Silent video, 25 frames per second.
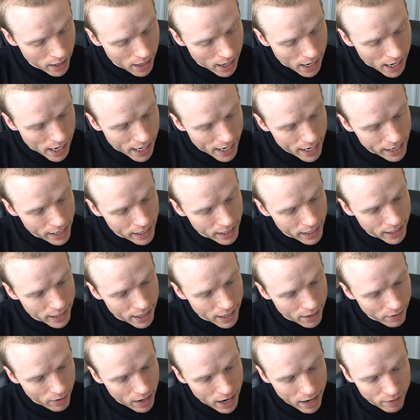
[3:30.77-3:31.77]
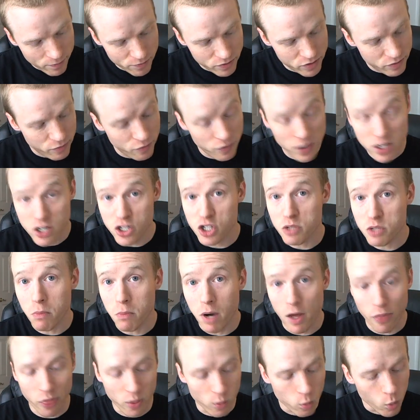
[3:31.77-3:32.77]
I finished
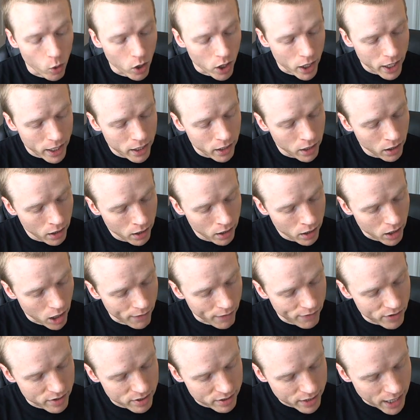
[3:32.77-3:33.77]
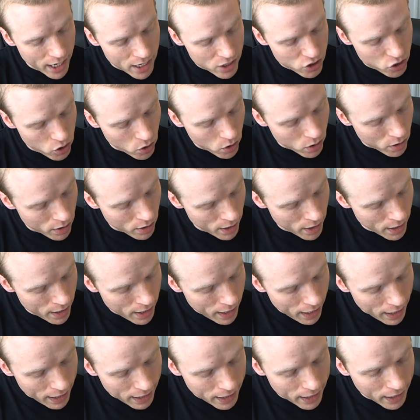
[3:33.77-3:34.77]
month 1 of the schedule,
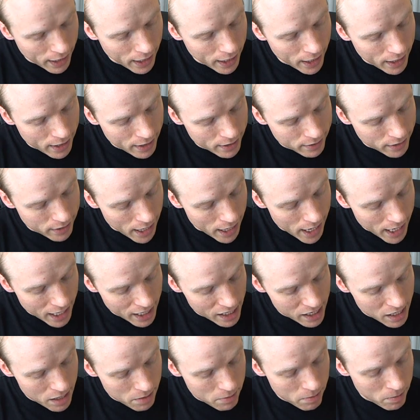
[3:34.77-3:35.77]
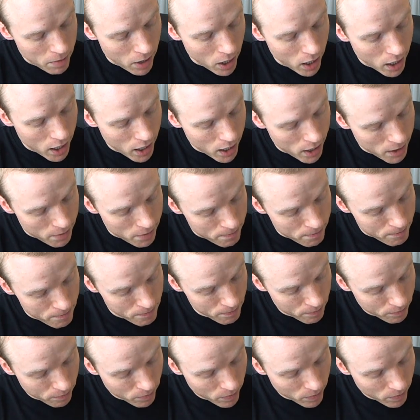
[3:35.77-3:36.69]
and I am